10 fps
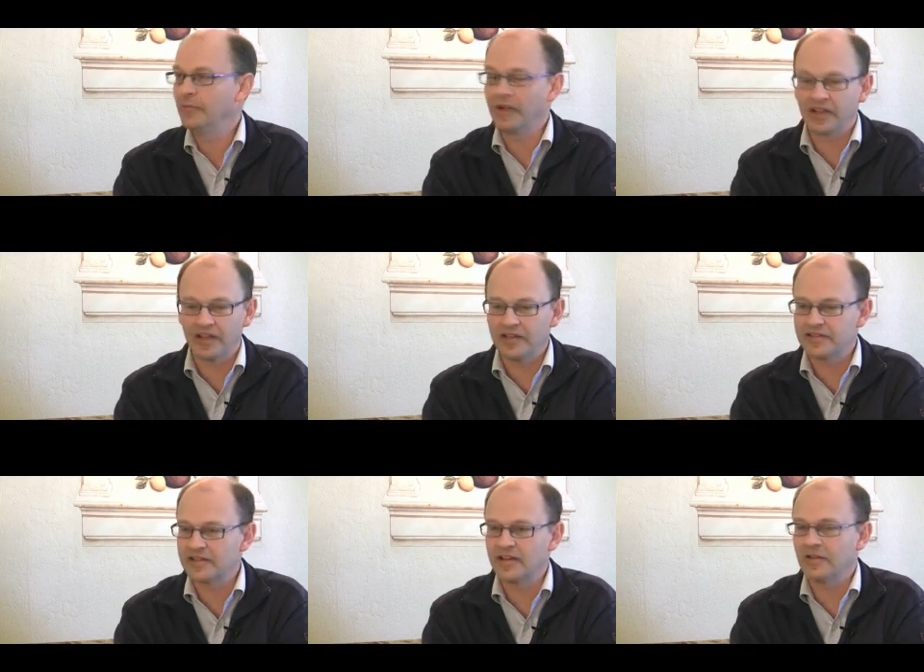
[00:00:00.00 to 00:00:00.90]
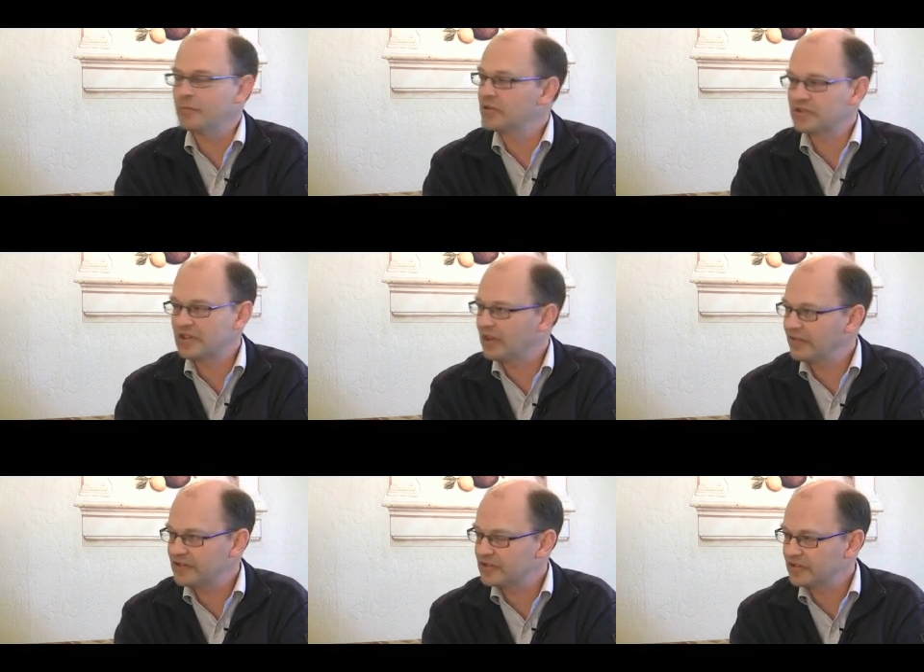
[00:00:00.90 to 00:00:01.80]
My kids, they don't watch
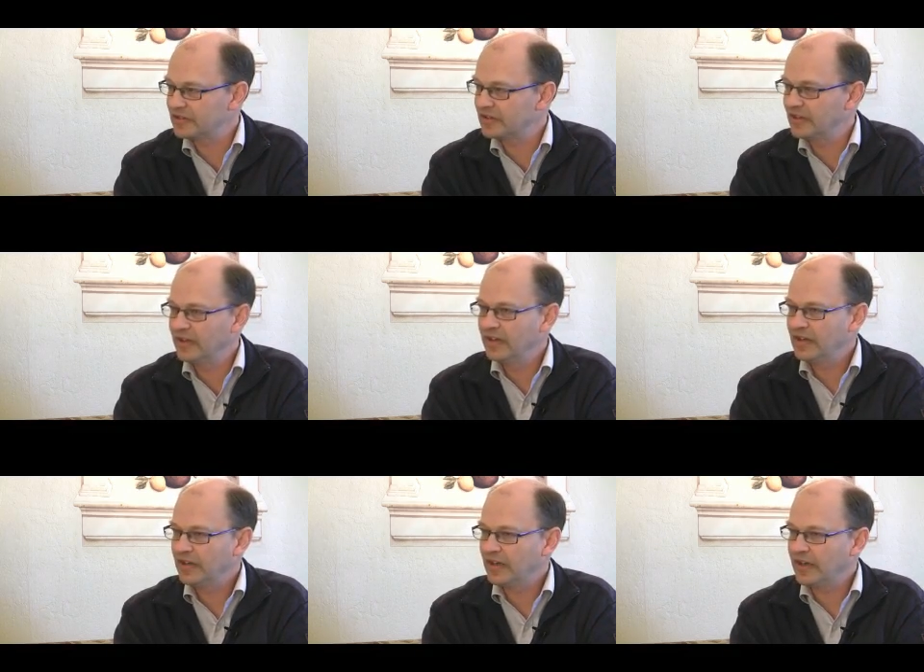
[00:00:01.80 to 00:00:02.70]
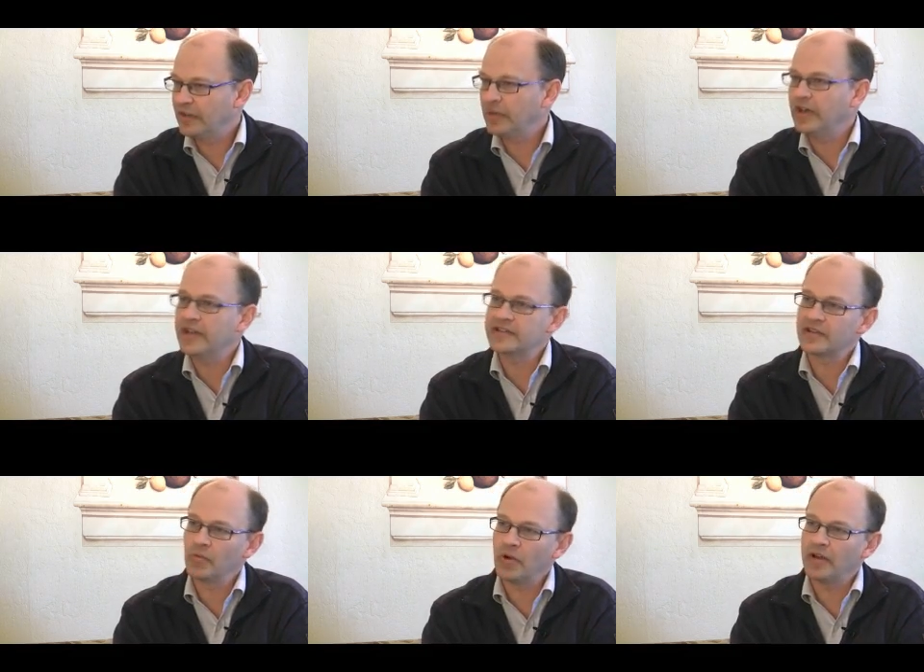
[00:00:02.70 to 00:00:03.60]
television. And when I ask
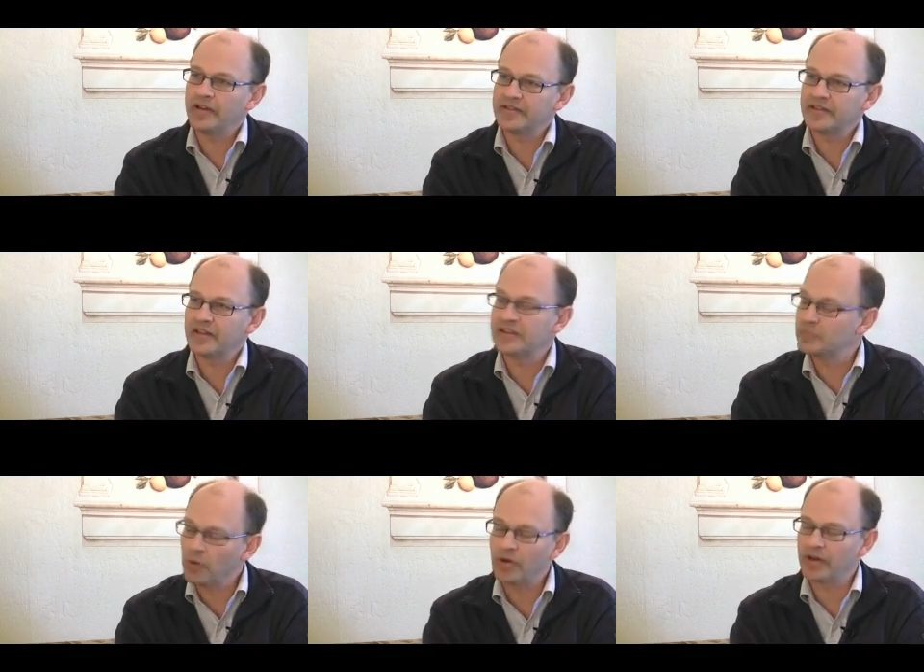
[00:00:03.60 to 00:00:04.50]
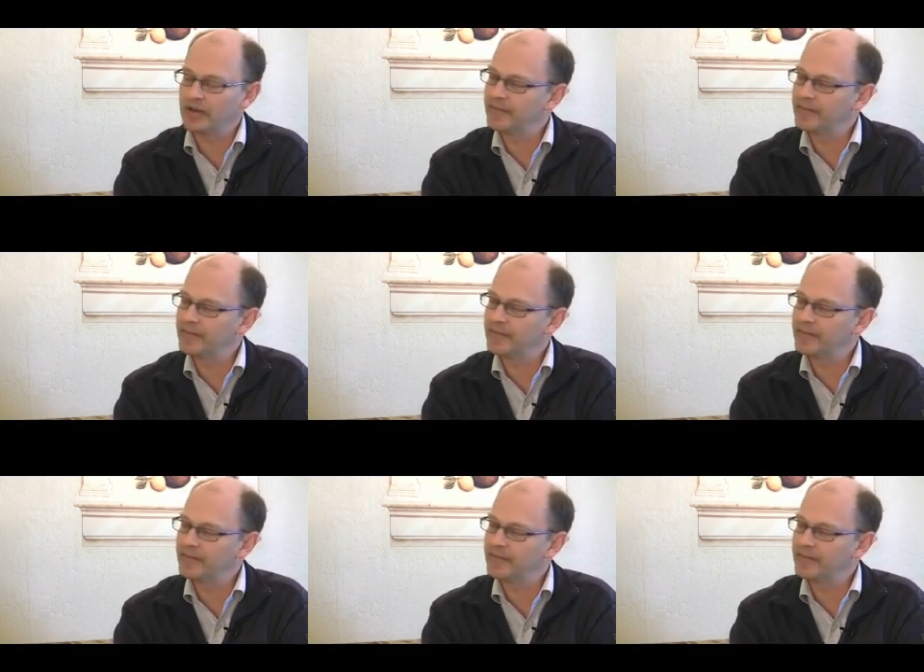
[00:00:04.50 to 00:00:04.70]
them why, they say it's boring.